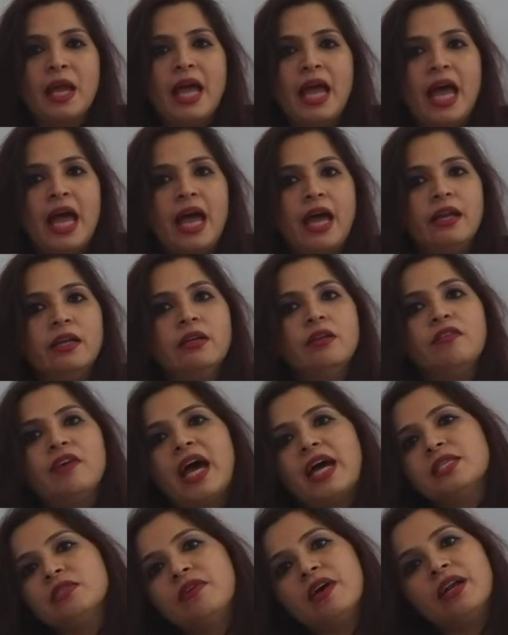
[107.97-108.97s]
And
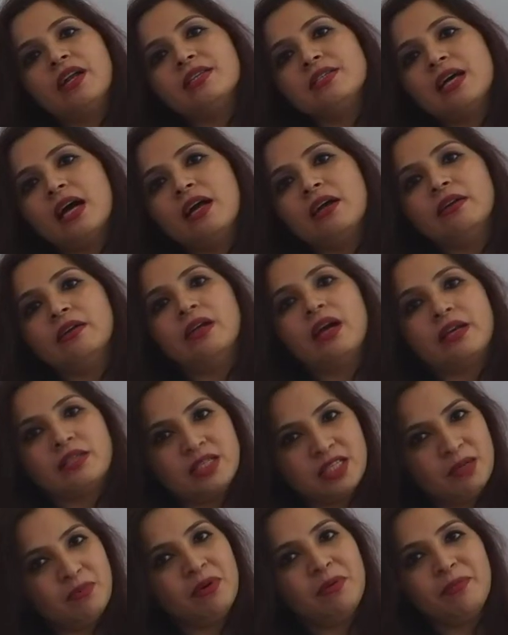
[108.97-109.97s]
as far as our
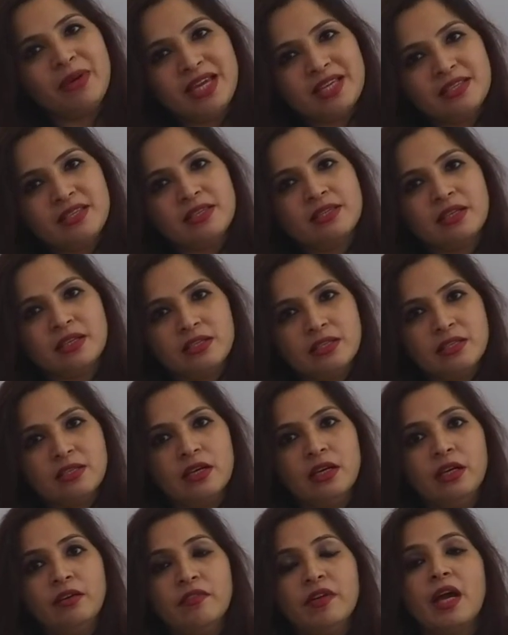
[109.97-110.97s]
customer base is concerned,